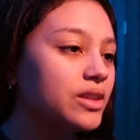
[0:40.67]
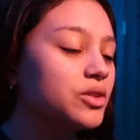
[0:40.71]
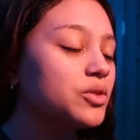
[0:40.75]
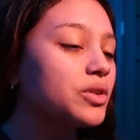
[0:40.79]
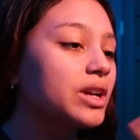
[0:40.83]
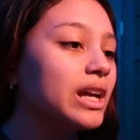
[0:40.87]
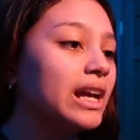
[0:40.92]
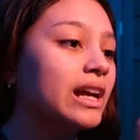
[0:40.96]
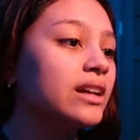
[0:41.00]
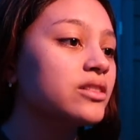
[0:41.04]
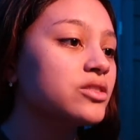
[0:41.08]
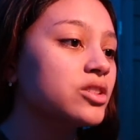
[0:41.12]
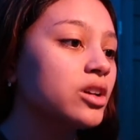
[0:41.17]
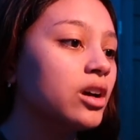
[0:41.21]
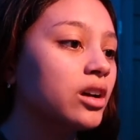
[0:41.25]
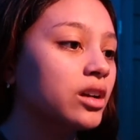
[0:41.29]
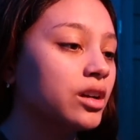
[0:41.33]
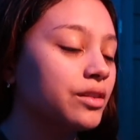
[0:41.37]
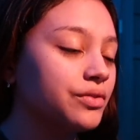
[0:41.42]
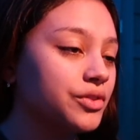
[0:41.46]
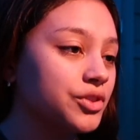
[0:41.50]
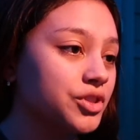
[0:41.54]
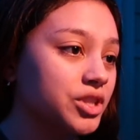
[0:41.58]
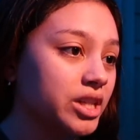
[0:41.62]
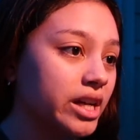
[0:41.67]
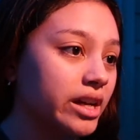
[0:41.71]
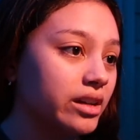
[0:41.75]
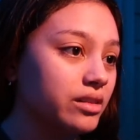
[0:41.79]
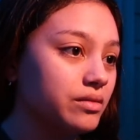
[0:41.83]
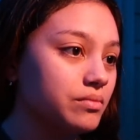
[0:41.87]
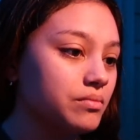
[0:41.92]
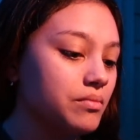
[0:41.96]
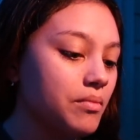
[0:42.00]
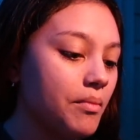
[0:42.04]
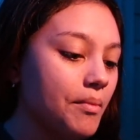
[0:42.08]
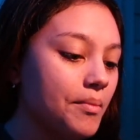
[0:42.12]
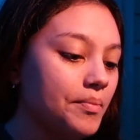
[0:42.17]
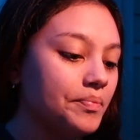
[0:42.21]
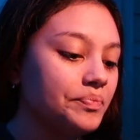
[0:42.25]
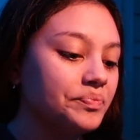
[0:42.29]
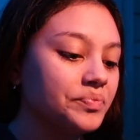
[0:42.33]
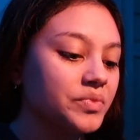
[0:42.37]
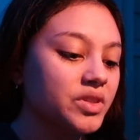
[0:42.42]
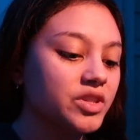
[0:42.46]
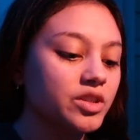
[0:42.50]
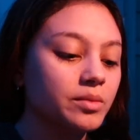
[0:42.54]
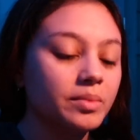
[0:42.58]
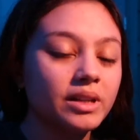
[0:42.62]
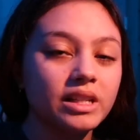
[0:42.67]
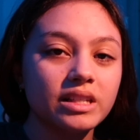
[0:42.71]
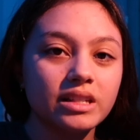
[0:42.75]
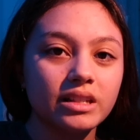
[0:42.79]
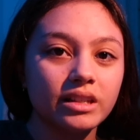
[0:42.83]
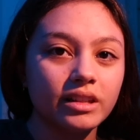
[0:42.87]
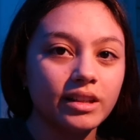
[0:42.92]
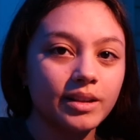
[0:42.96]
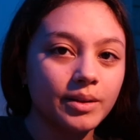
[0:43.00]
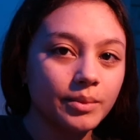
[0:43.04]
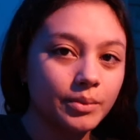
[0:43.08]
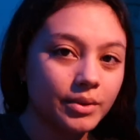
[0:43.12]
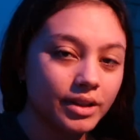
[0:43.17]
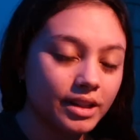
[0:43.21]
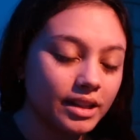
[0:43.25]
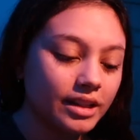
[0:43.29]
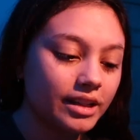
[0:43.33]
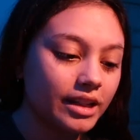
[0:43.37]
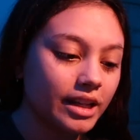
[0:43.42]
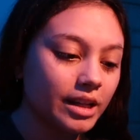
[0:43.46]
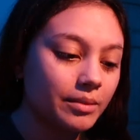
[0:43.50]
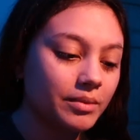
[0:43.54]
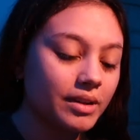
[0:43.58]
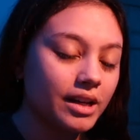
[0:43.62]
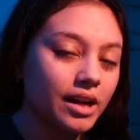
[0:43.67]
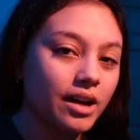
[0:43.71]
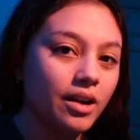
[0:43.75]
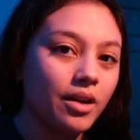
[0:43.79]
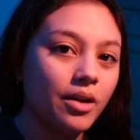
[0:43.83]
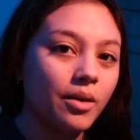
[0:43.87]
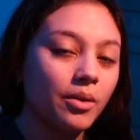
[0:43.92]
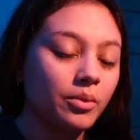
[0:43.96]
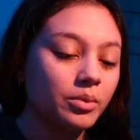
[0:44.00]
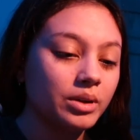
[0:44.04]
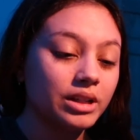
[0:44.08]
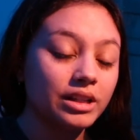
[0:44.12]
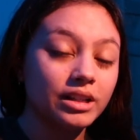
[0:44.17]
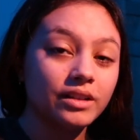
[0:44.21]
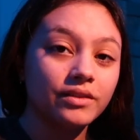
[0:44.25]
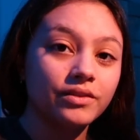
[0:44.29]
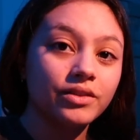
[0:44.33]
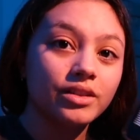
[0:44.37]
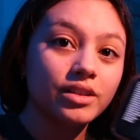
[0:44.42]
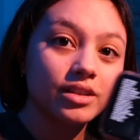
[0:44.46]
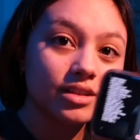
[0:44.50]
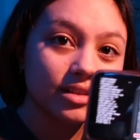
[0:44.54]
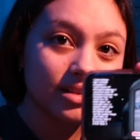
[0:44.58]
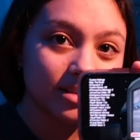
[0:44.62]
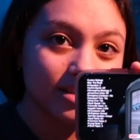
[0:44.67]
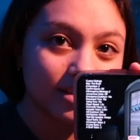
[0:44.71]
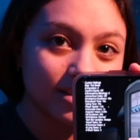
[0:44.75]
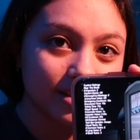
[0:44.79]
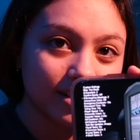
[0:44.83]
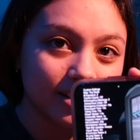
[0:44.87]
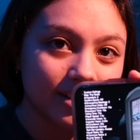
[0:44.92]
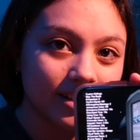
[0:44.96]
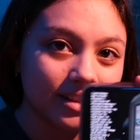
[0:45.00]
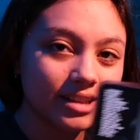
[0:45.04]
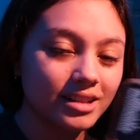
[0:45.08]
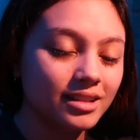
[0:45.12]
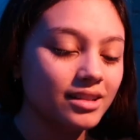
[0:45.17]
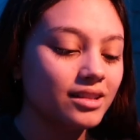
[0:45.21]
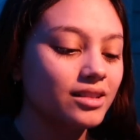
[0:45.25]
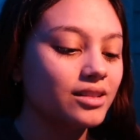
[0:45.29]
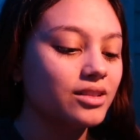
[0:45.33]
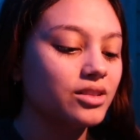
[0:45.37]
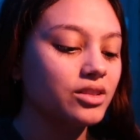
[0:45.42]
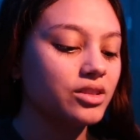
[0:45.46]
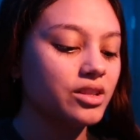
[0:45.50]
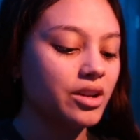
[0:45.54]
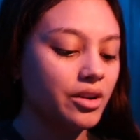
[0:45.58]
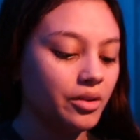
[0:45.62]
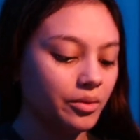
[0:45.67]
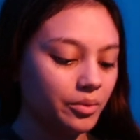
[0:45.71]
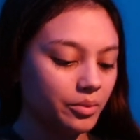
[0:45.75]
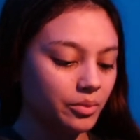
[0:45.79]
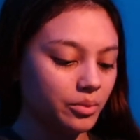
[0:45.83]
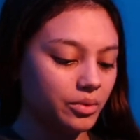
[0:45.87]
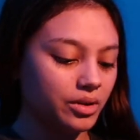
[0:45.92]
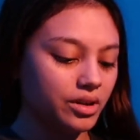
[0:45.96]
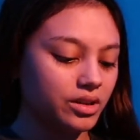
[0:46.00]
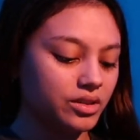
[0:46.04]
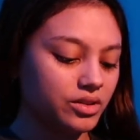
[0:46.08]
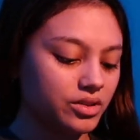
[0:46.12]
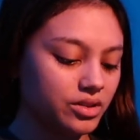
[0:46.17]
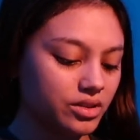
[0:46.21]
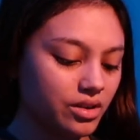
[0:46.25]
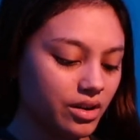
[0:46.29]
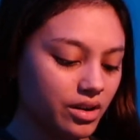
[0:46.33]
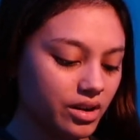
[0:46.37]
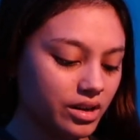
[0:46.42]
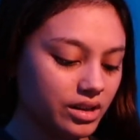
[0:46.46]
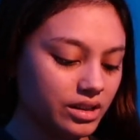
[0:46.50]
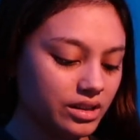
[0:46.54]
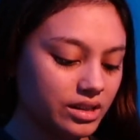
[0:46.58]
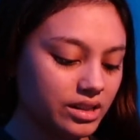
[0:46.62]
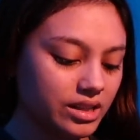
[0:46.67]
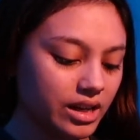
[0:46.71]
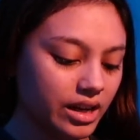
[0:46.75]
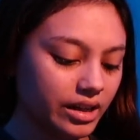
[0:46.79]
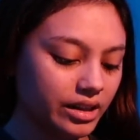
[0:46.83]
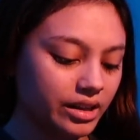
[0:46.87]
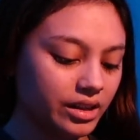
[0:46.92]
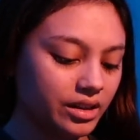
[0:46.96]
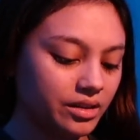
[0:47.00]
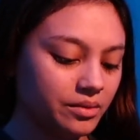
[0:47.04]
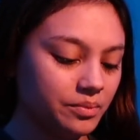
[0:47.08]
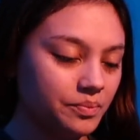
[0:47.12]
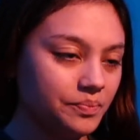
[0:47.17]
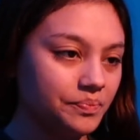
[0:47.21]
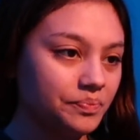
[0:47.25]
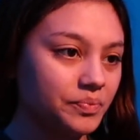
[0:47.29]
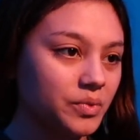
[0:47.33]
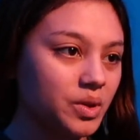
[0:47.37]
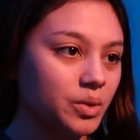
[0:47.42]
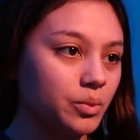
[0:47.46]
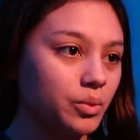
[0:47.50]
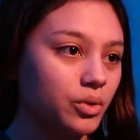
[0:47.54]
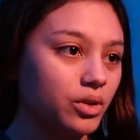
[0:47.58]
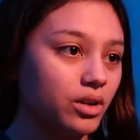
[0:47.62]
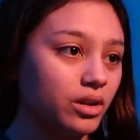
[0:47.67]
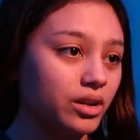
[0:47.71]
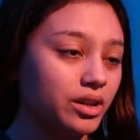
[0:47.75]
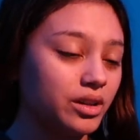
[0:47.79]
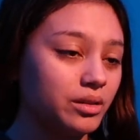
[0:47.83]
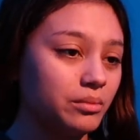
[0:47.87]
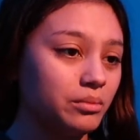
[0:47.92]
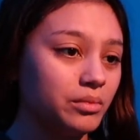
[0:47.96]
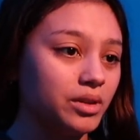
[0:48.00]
And you can't talk if you're dead. So basically, we're in the game now. We've started. So we're gonna start in a second. We're all gonna